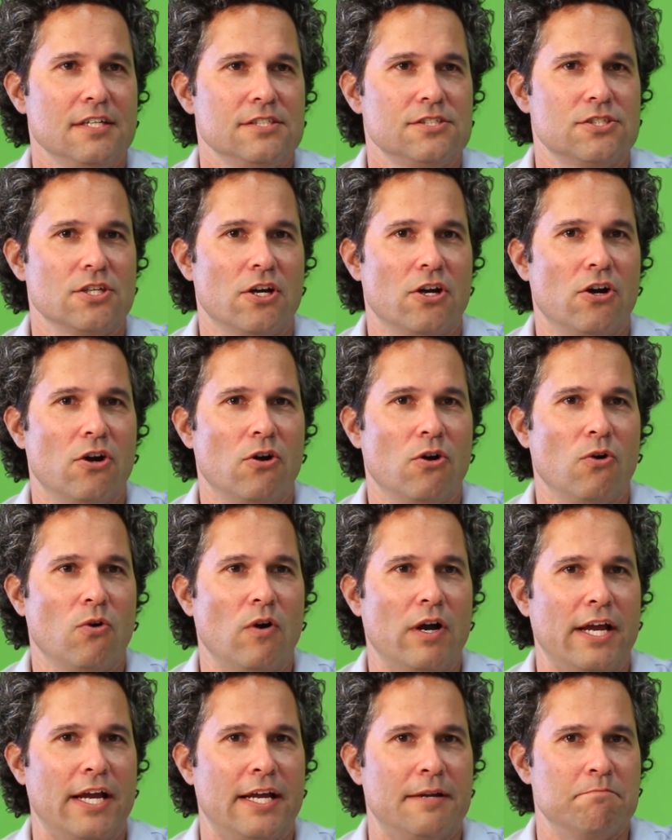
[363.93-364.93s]

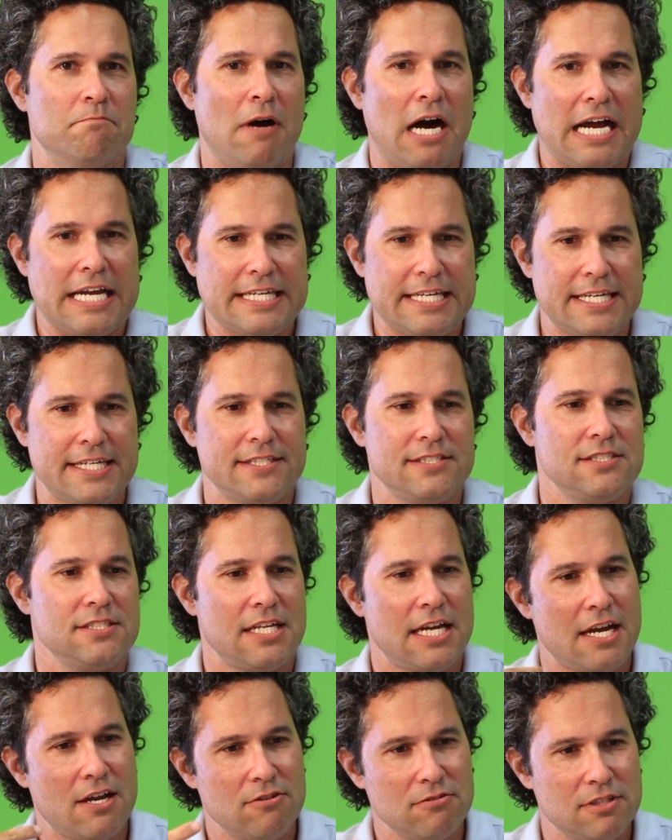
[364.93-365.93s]
So, and my kids
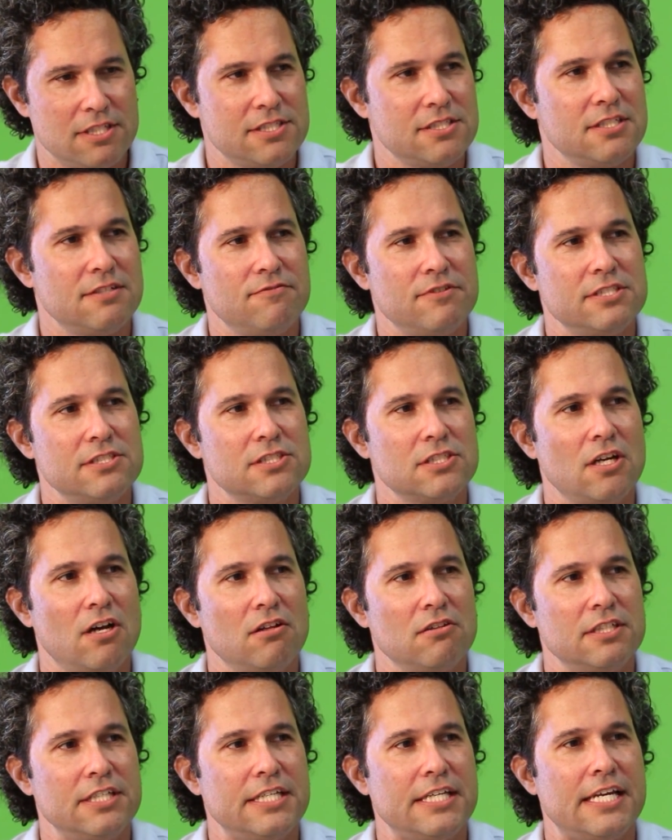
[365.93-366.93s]
now listen to Vin
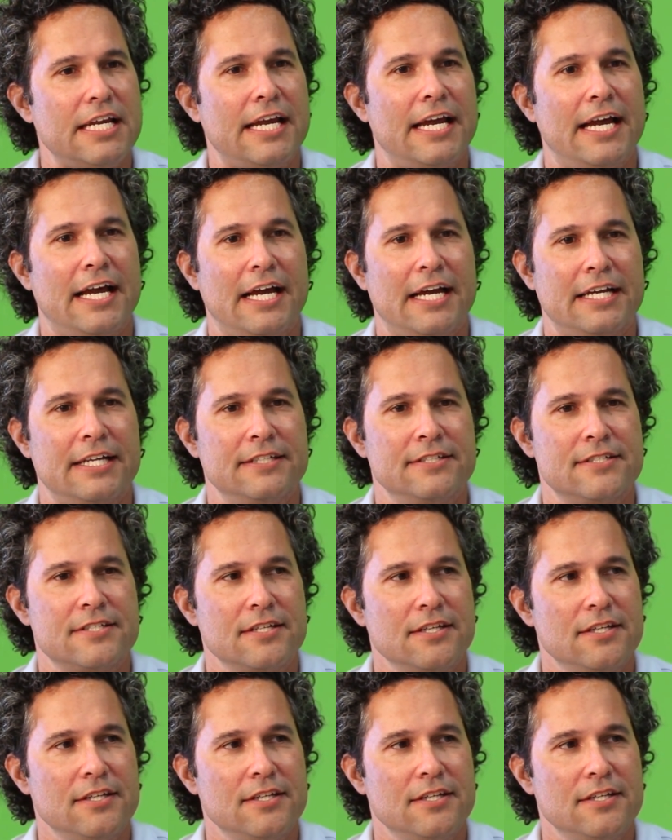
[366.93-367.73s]
Scully, and